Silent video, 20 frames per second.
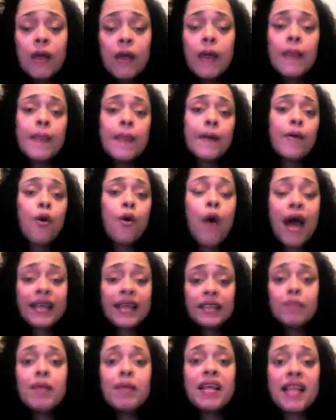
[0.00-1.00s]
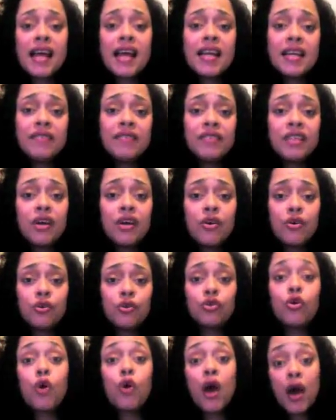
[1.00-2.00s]
And go ask somebody that lives there or
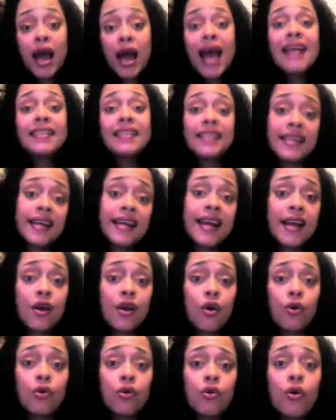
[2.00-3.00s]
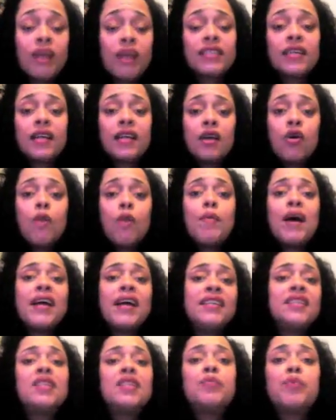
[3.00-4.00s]
knows what. Go ask a gringo. Go ask a gringo about
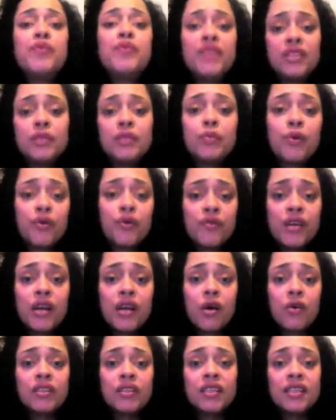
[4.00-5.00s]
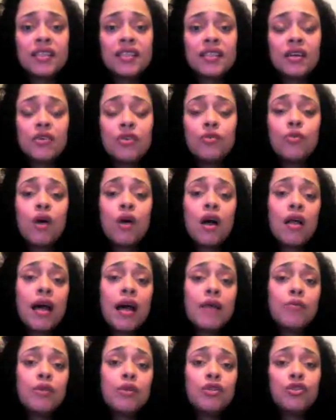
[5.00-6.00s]
his experience in Puerto Rico. He's going to tell you,
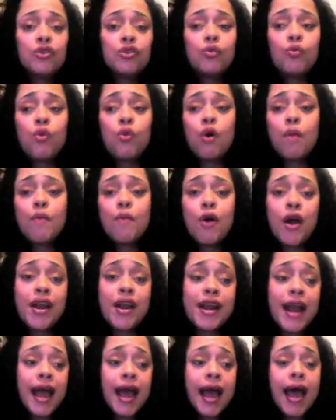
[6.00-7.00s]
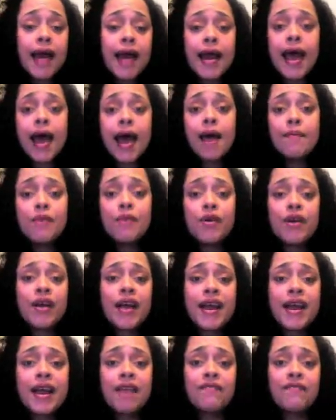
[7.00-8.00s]
I went to the Walmart and I had a hamburger
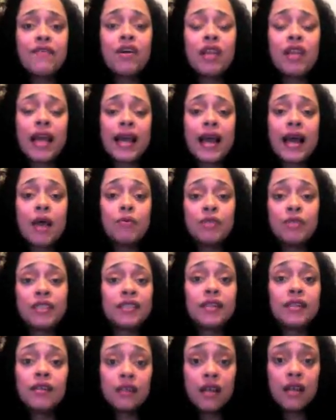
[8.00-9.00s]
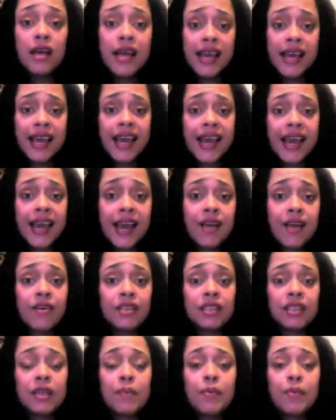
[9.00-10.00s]
and I felt like I was still here,
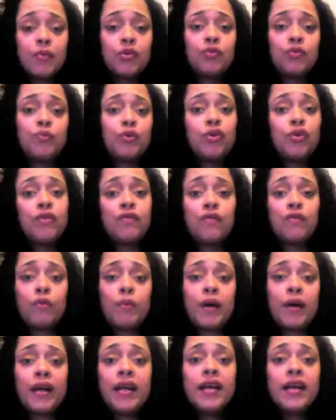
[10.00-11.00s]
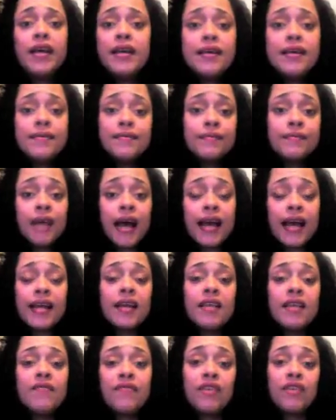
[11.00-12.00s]
except it was beautiful, but I
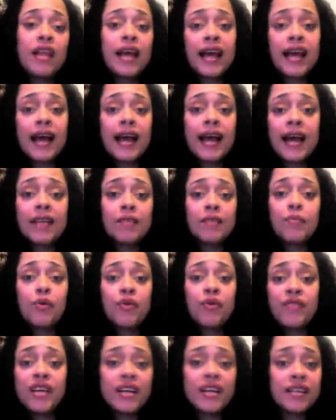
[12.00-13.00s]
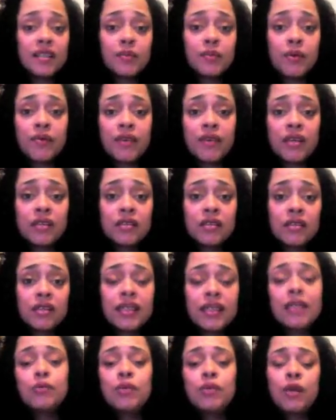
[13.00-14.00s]
didn't feel like I got the Puerto Rican experience. Because
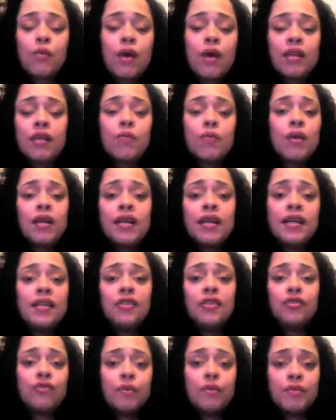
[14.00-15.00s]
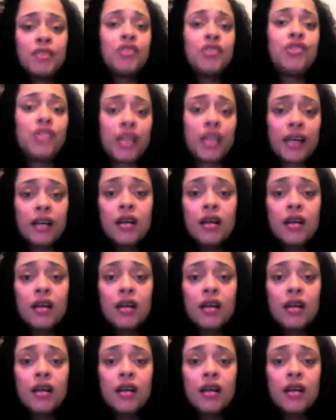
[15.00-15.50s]
that's what they want. They want to hear the drums and shit.